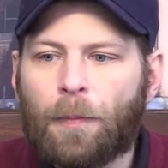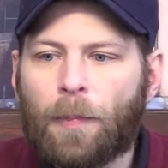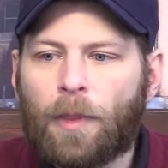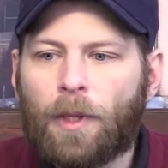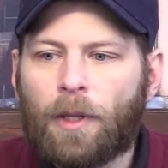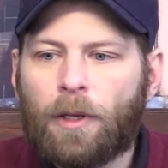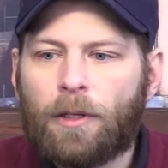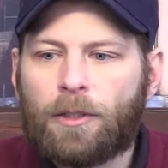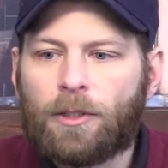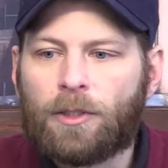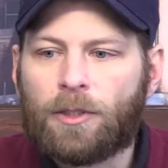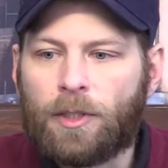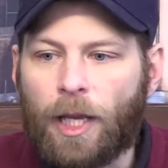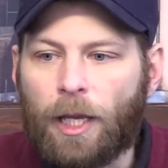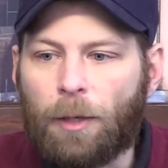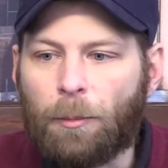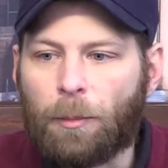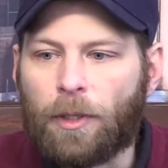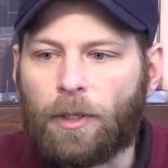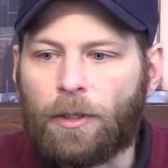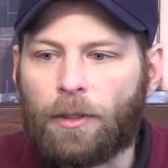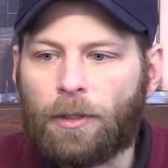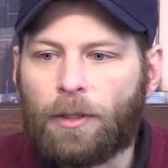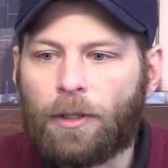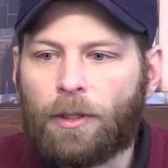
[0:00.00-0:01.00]

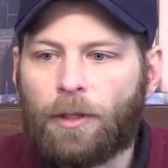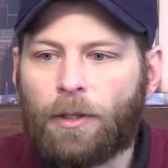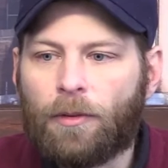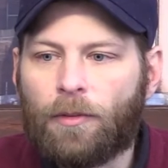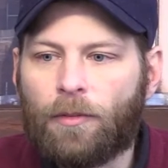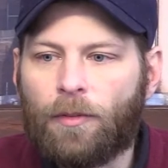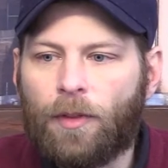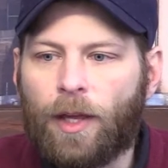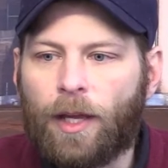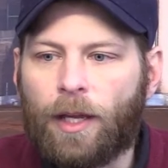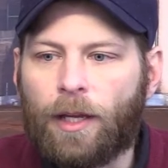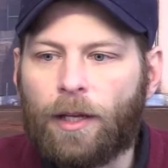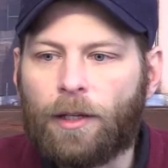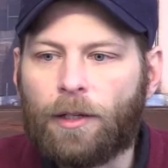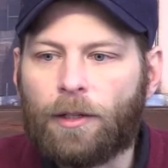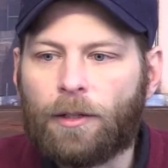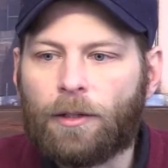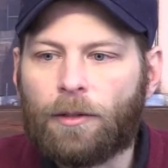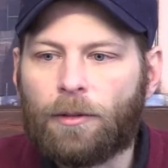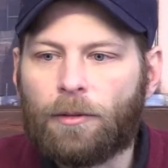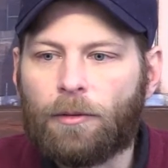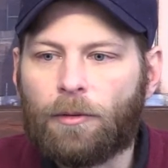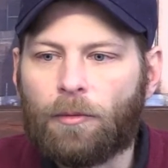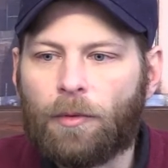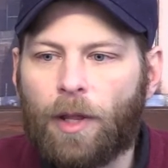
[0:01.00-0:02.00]
statement, they,
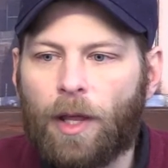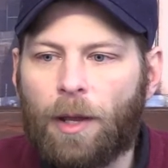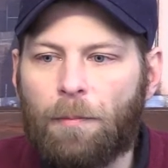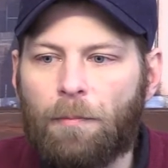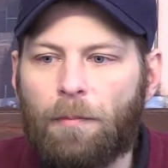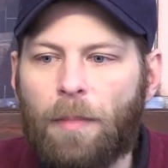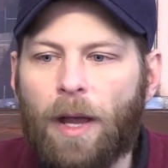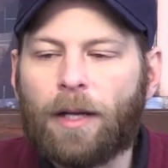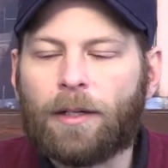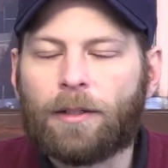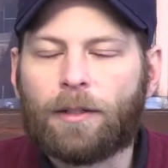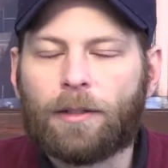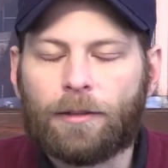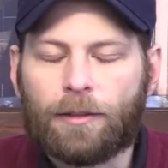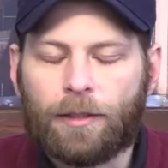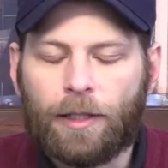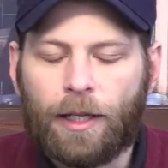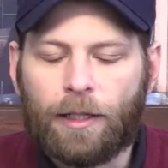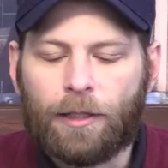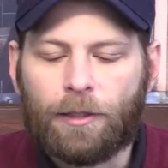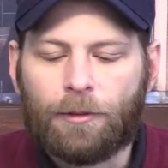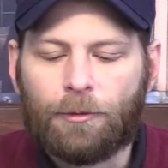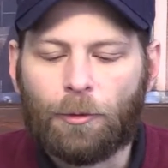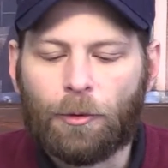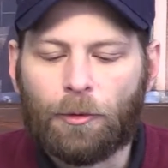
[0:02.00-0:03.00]
they, meant,
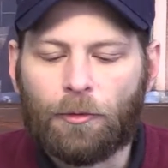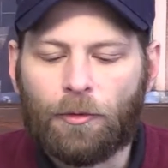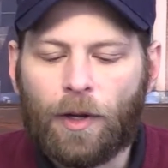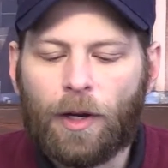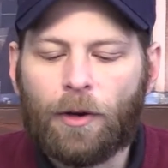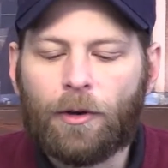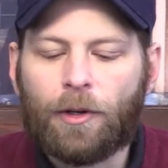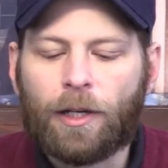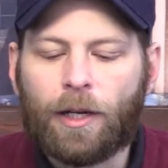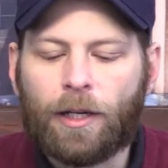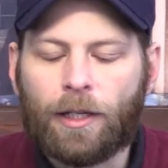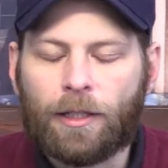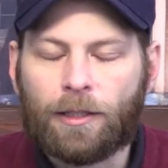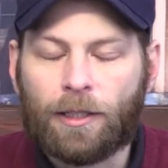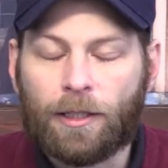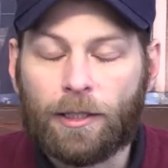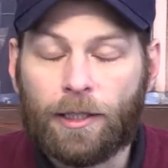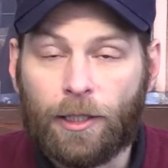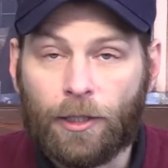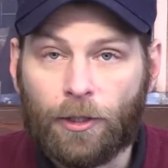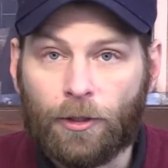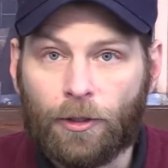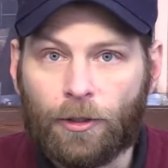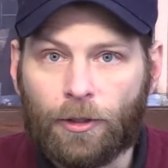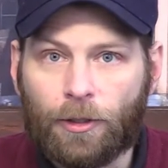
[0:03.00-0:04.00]
they were very
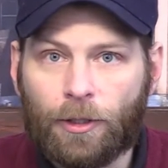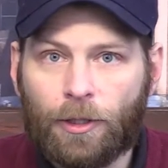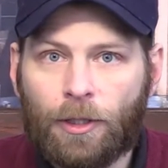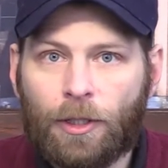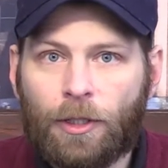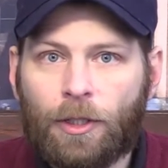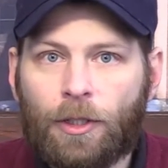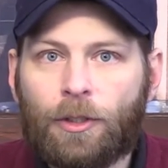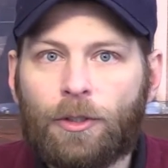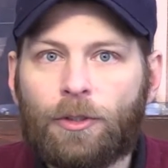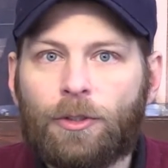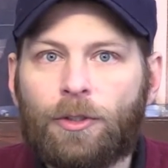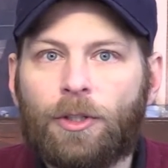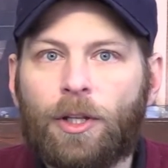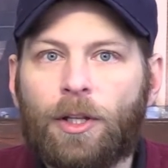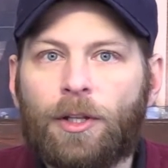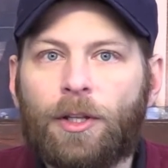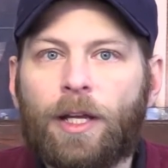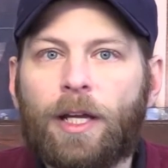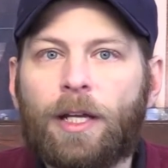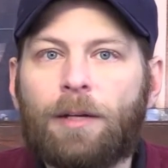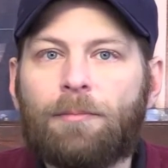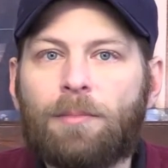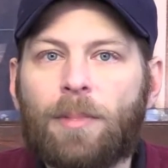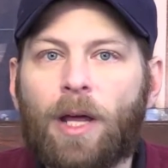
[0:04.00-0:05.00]
clear that
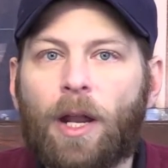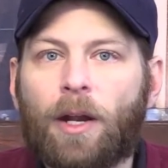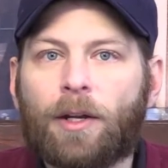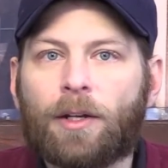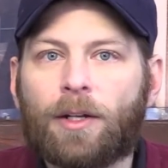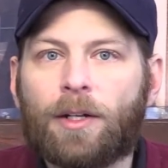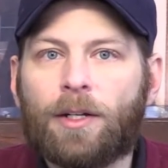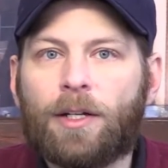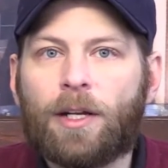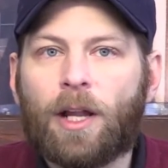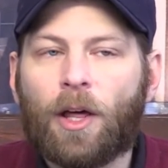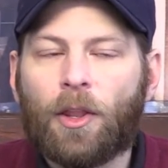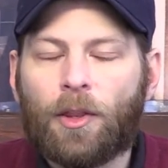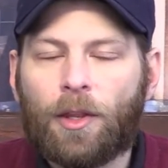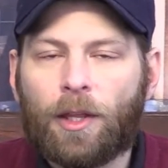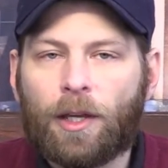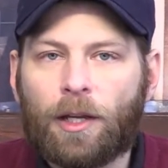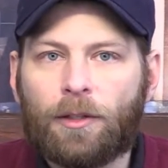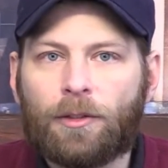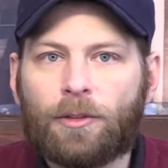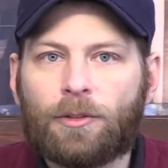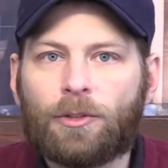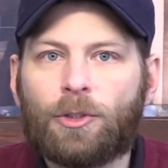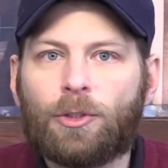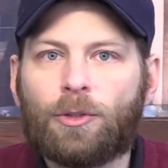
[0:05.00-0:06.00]
they meant
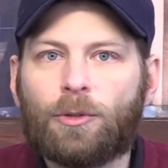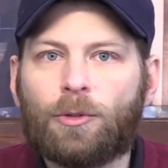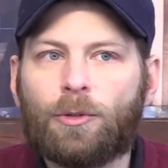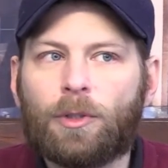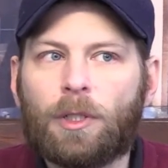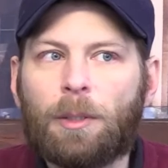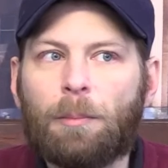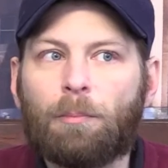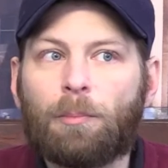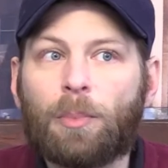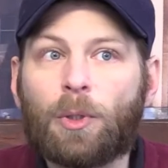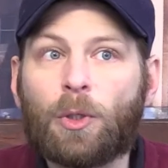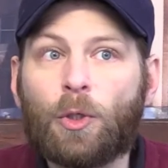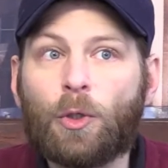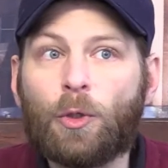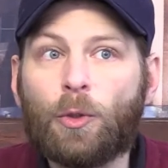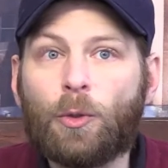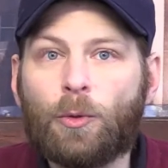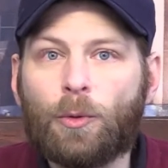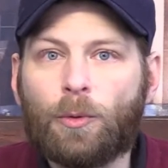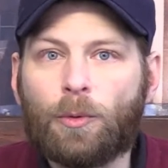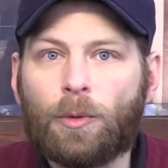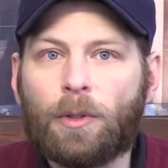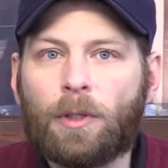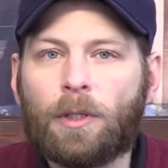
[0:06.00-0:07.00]
nothing to
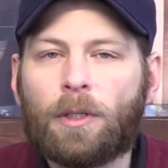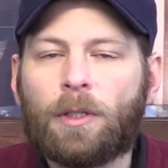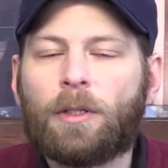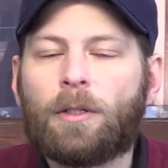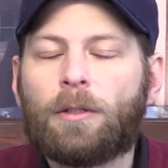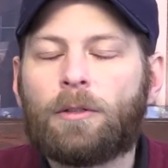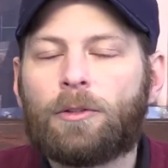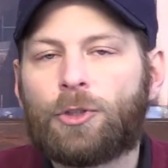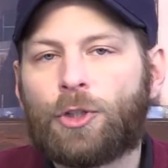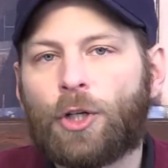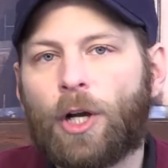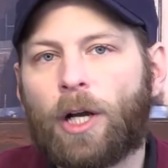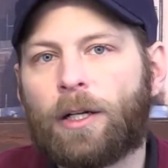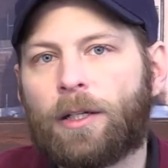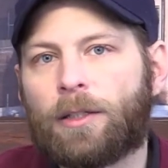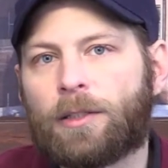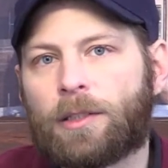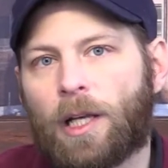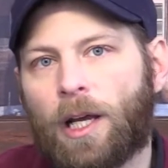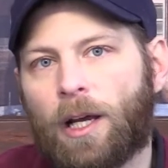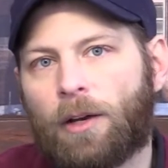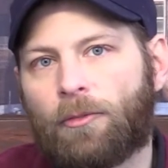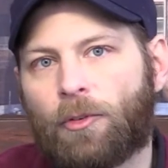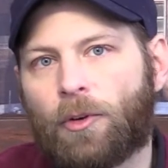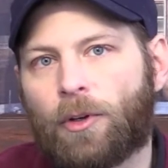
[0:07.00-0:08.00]
impugn China's
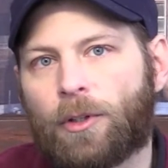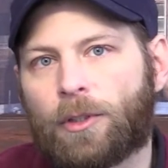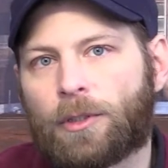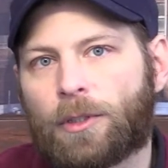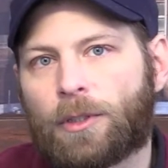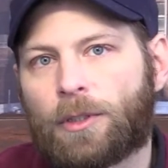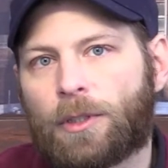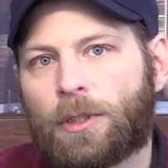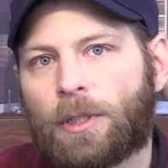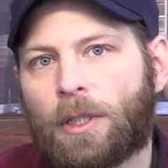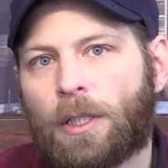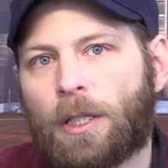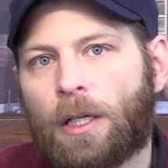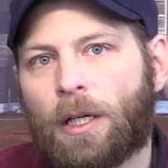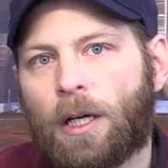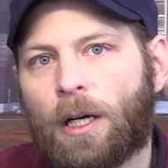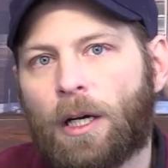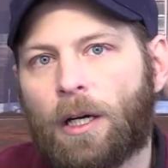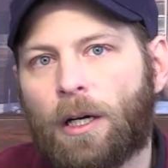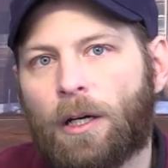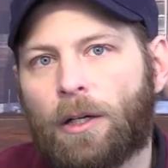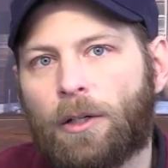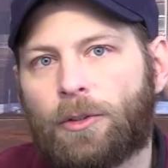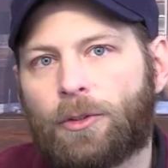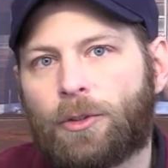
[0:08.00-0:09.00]
efforts
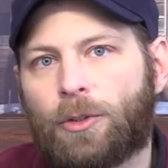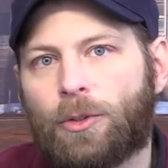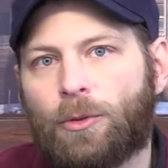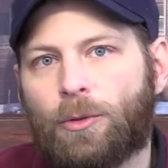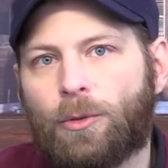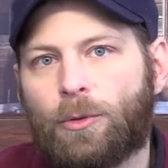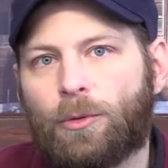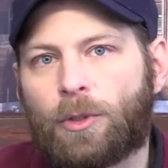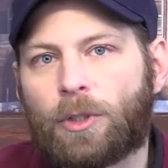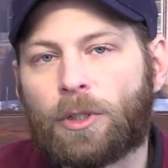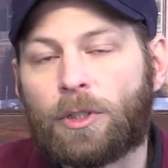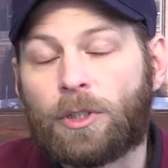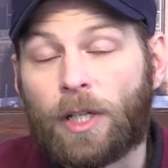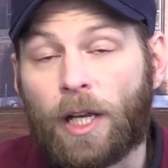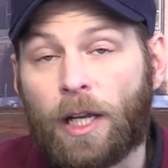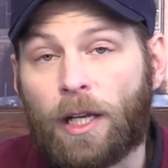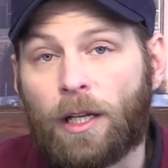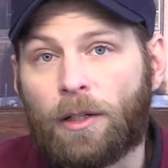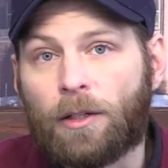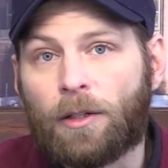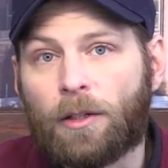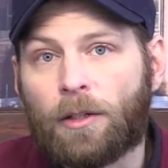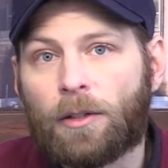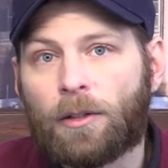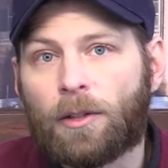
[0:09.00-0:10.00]
uh, to
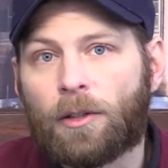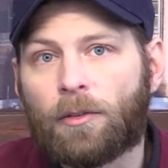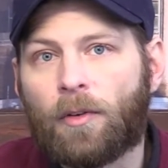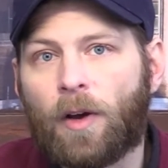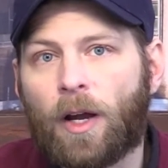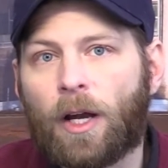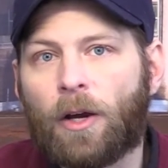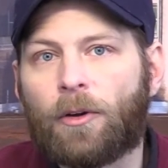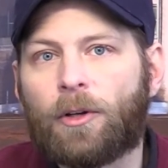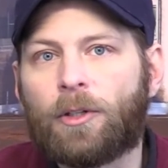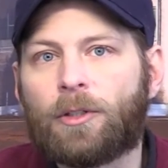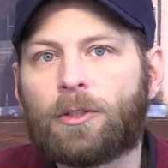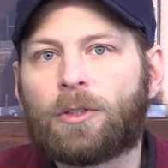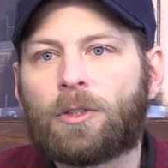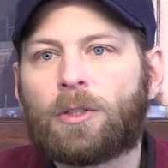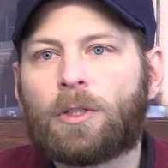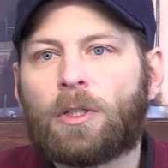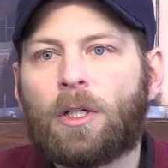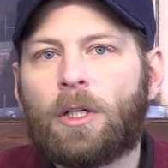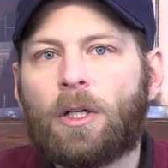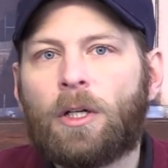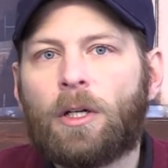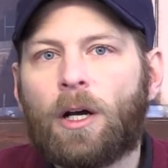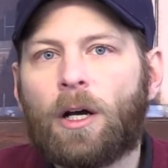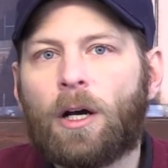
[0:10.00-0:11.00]
contain the virus,
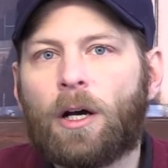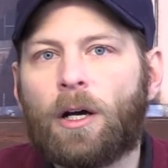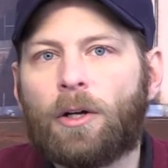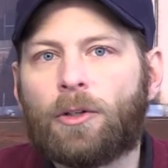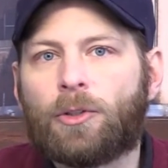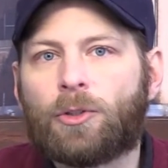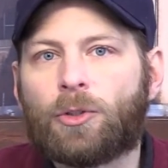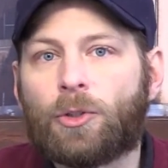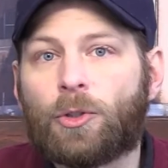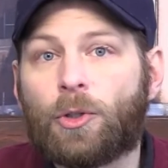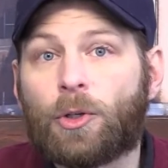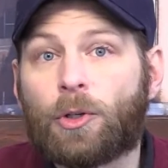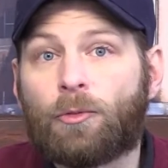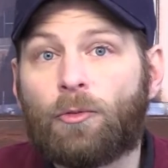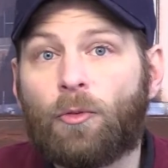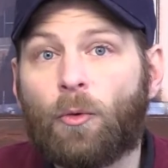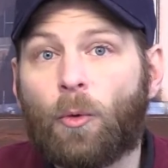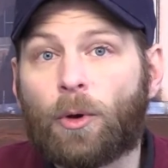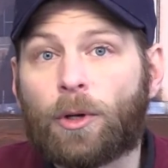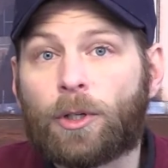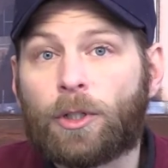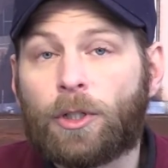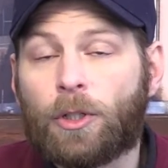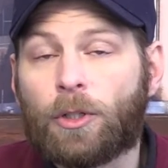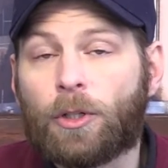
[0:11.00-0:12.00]
uh, to look
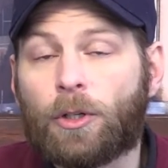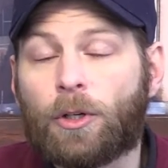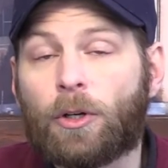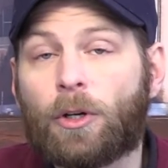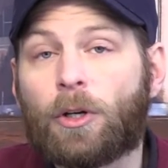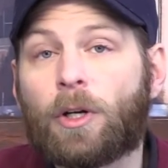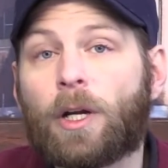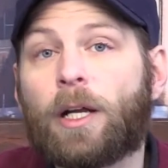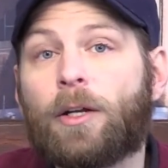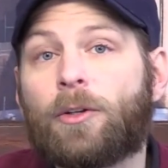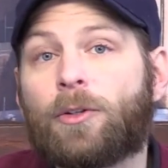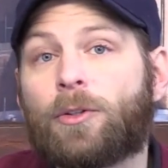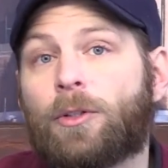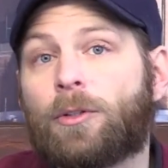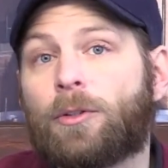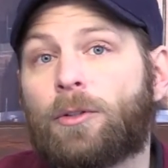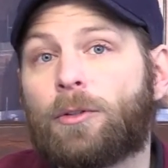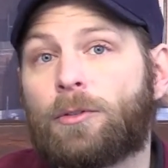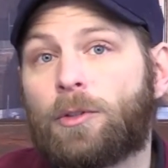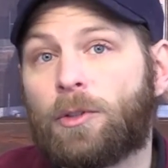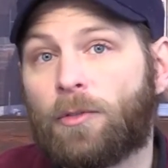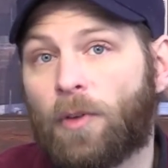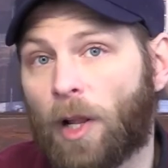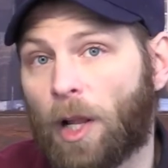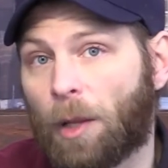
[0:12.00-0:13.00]
for a cure, and to
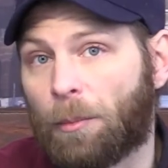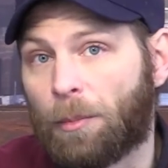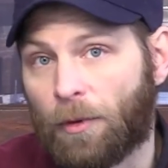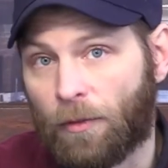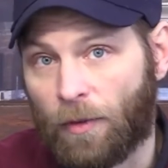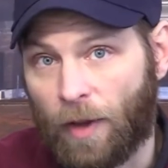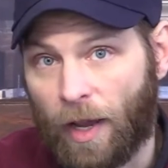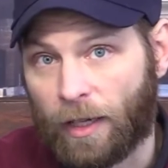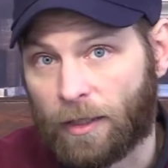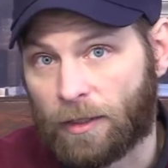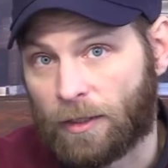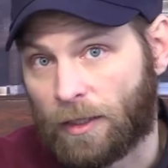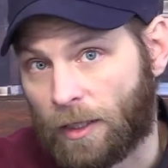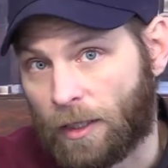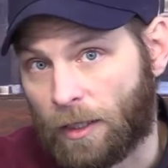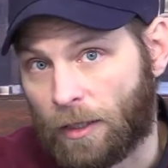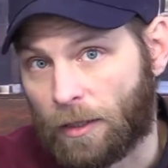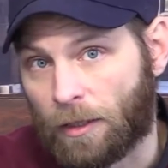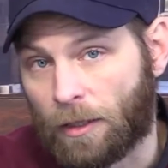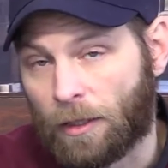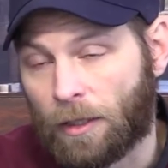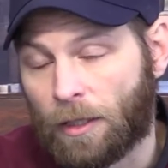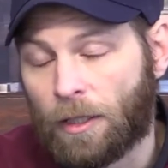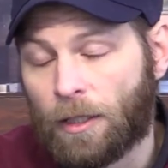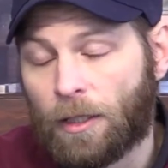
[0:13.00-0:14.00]
develop a
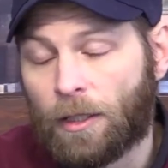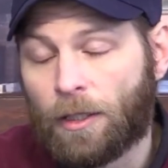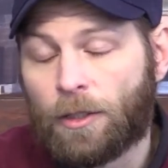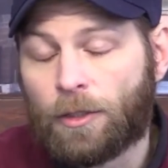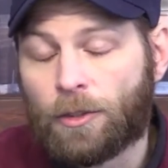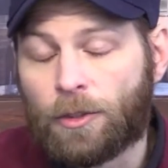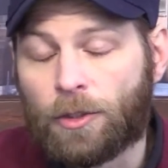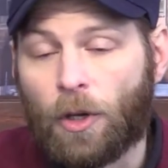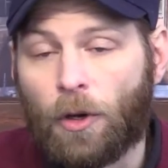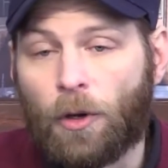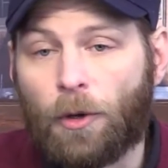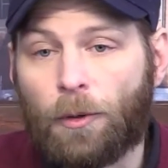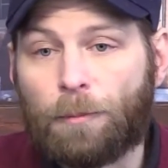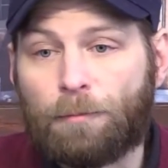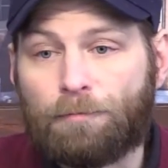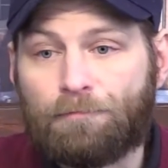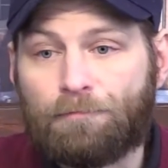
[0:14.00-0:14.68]
vaccine. So